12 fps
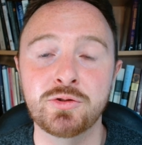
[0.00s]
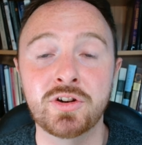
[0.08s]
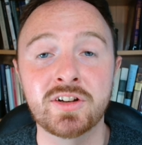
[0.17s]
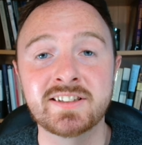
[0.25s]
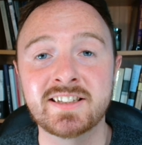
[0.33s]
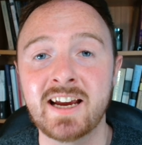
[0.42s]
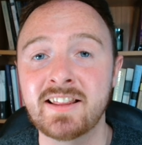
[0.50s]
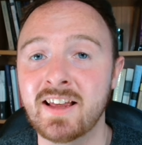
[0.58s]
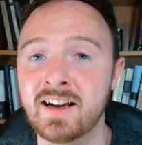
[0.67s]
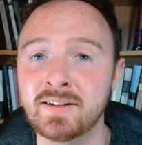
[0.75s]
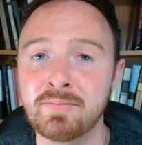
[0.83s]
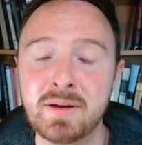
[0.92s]
you could say
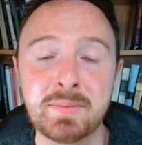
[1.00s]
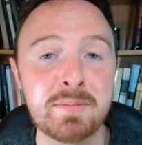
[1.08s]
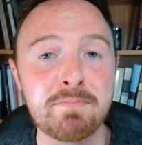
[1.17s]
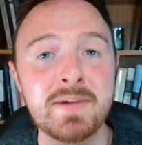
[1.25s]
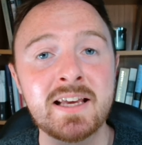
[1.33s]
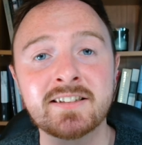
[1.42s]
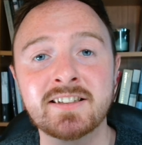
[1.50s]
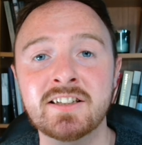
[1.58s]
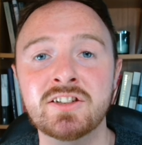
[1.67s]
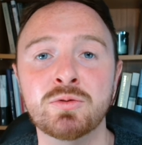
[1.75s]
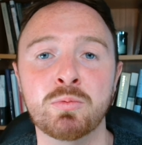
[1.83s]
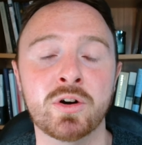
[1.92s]
that maybe
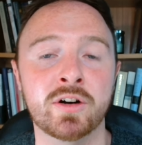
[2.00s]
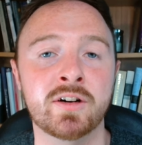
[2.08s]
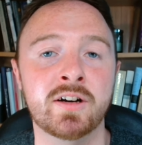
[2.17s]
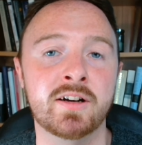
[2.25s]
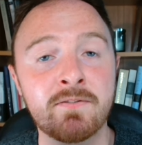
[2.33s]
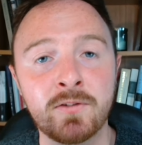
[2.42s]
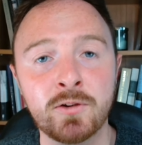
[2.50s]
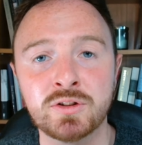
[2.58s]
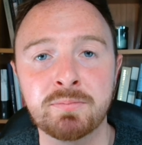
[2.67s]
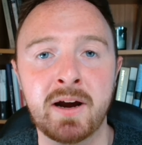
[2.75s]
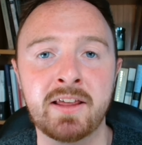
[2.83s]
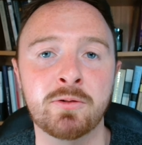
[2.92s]
Masons were
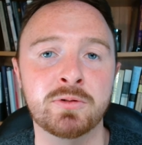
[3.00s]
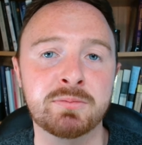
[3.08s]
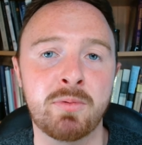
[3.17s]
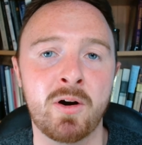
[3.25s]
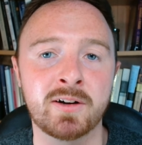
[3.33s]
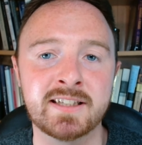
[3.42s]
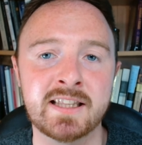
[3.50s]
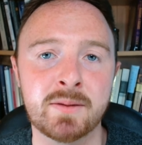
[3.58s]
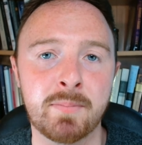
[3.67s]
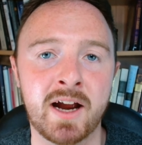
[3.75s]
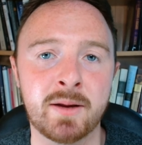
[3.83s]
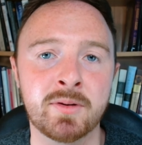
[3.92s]
influenced by those parts in the
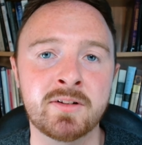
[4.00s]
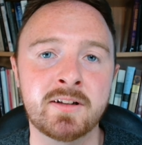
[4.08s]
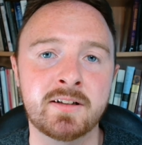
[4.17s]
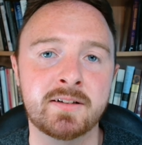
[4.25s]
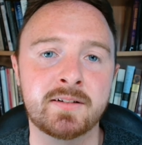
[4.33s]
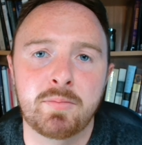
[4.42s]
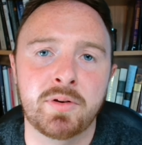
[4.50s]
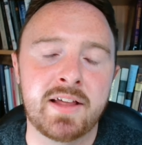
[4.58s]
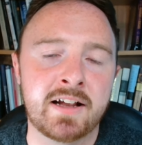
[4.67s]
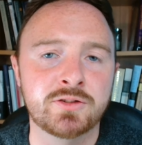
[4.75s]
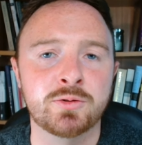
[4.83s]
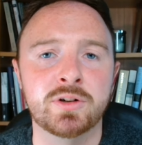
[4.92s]
Bible, but
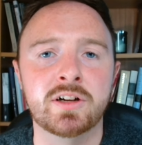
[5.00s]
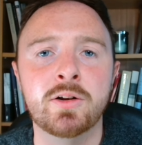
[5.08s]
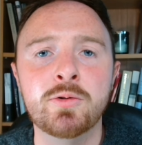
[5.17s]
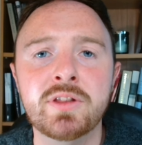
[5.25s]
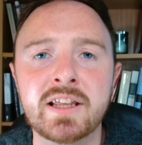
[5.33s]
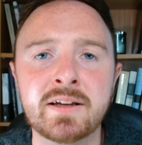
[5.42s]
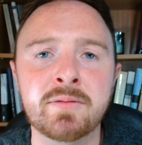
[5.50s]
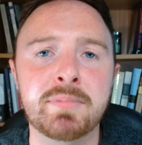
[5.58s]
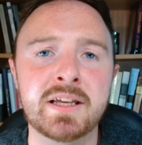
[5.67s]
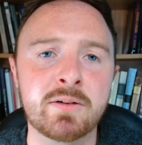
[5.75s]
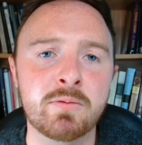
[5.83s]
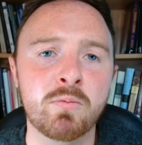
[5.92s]
that sort of clothing
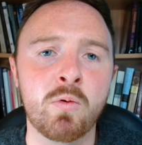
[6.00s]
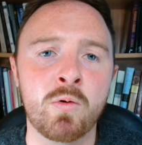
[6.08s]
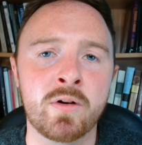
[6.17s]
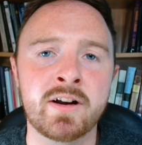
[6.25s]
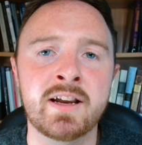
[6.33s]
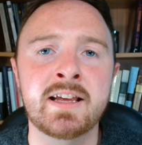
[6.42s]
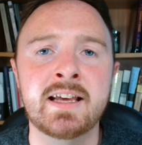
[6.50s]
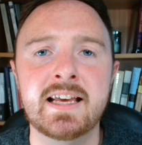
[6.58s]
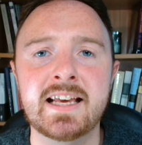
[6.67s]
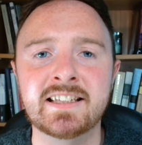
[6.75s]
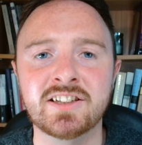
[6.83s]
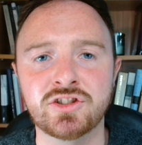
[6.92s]
being worn
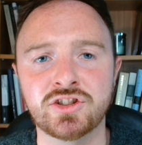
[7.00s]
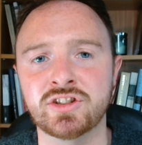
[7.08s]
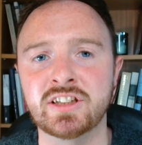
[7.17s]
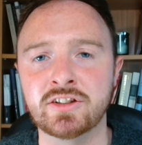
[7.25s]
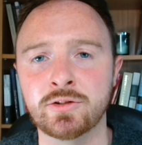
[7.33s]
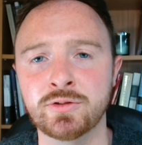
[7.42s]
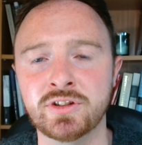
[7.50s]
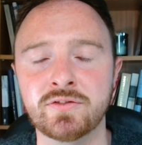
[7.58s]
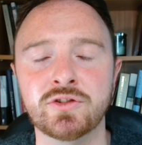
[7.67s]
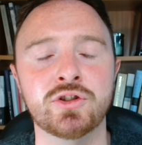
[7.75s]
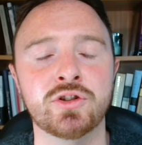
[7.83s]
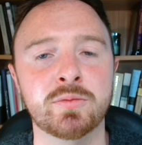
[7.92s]
isn't just exclusive
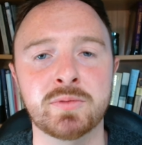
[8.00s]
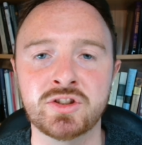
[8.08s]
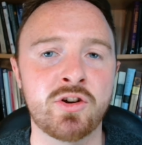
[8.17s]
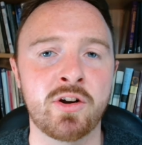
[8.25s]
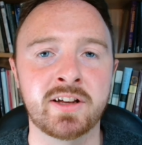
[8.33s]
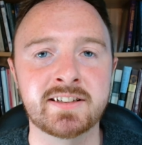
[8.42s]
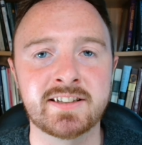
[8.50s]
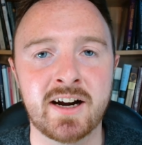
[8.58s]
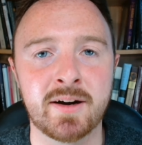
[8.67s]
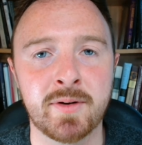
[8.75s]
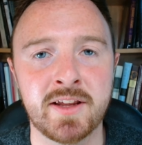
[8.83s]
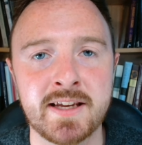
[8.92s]
to a Masonic
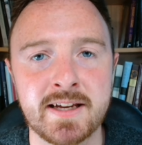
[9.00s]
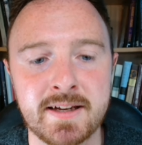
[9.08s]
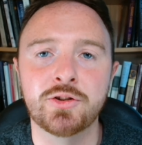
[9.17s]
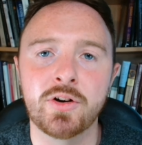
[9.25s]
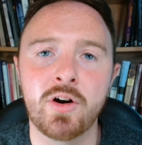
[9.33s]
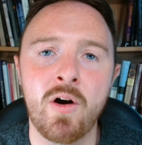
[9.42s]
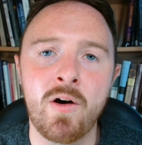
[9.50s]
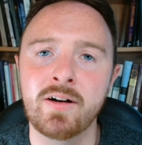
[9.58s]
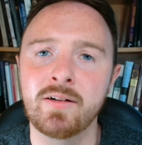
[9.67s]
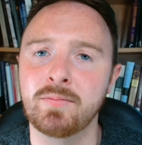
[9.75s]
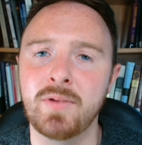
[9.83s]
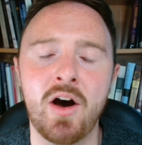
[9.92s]
ceremony. So there
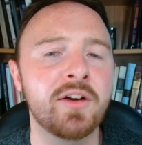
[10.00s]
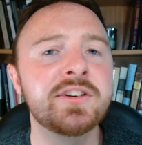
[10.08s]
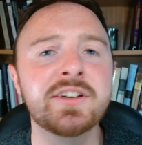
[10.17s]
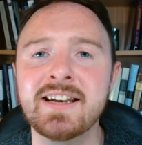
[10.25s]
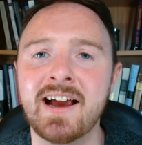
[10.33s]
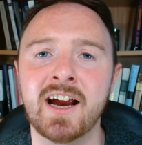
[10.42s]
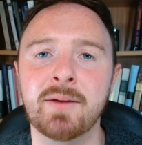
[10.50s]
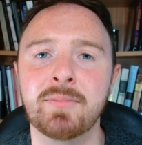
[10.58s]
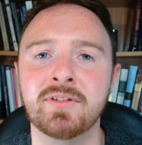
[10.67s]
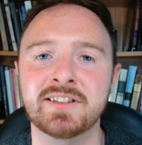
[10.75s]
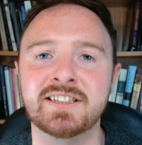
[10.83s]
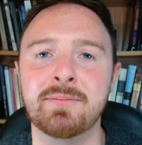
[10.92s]
are
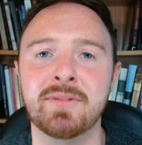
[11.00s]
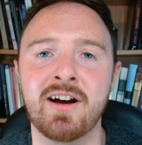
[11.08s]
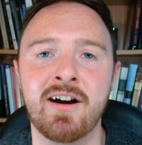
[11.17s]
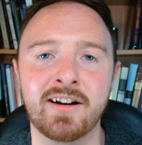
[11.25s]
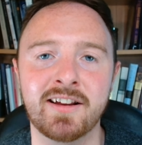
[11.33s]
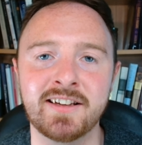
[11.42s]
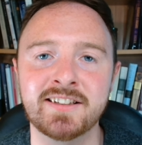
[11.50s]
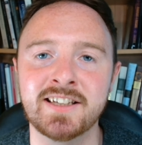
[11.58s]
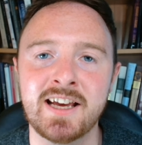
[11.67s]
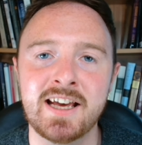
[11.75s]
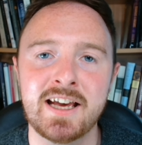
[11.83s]
undeniable similarities